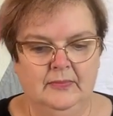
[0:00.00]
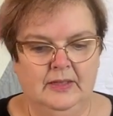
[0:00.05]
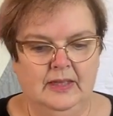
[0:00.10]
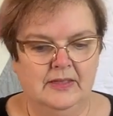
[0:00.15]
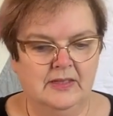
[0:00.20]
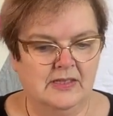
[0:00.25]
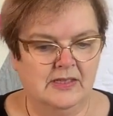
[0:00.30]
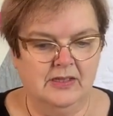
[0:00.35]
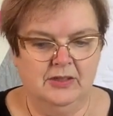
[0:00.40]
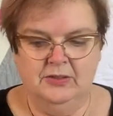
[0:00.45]

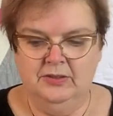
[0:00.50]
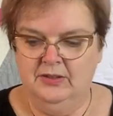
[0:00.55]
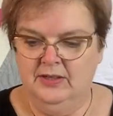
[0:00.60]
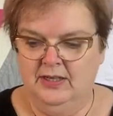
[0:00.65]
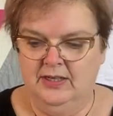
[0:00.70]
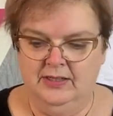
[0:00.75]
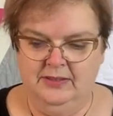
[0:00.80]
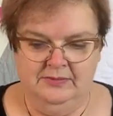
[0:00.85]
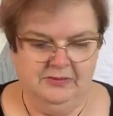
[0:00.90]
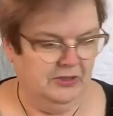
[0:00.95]
So
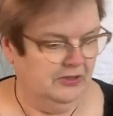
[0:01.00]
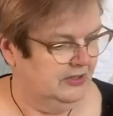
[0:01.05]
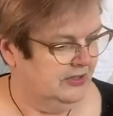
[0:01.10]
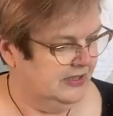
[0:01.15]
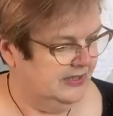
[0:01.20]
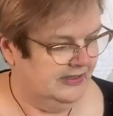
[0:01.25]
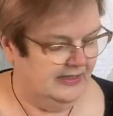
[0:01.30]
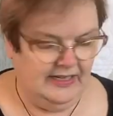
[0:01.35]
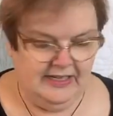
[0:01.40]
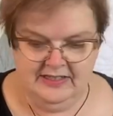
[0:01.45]
I'm going
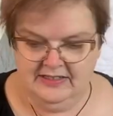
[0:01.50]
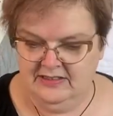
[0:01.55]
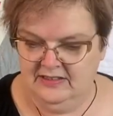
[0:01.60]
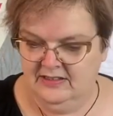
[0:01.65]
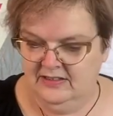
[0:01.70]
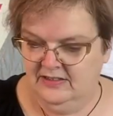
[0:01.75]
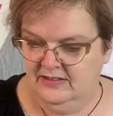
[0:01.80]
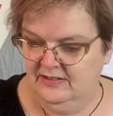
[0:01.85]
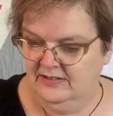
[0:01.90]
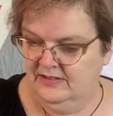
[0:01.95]
to
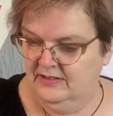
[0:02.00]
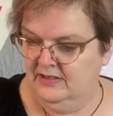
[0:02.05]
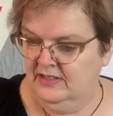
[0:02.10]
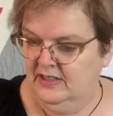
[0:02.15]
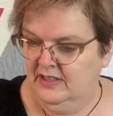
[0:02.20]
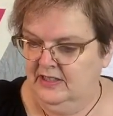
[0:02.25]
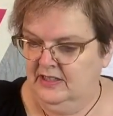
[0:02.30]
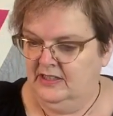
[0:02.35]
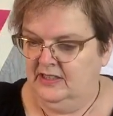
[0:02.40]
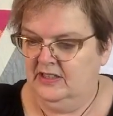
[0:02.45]
then
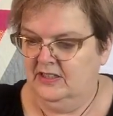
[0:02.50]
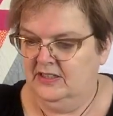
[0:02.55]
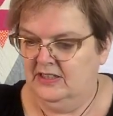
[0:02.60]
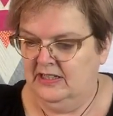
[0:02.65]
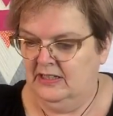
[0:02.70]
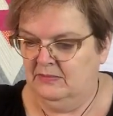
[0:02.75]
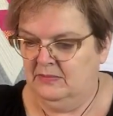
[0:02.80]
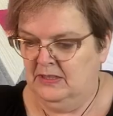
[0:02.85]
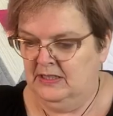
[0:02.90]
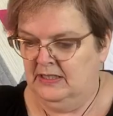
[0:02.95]
cut
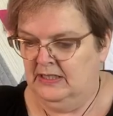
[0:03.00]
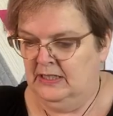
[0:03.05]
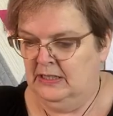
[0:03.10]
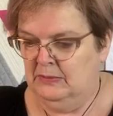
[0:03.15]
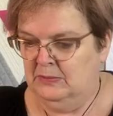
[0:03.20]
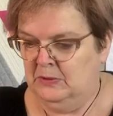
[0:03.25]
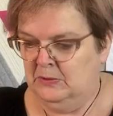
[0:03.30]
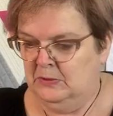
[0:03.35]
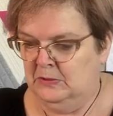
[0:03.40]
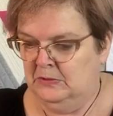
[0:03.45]
out my
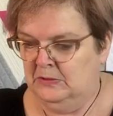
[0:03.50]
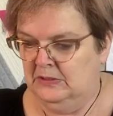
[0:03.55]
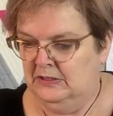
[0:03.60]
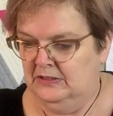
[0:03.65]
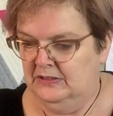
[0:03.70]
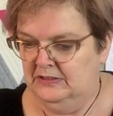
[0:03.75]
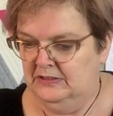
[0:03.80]
label,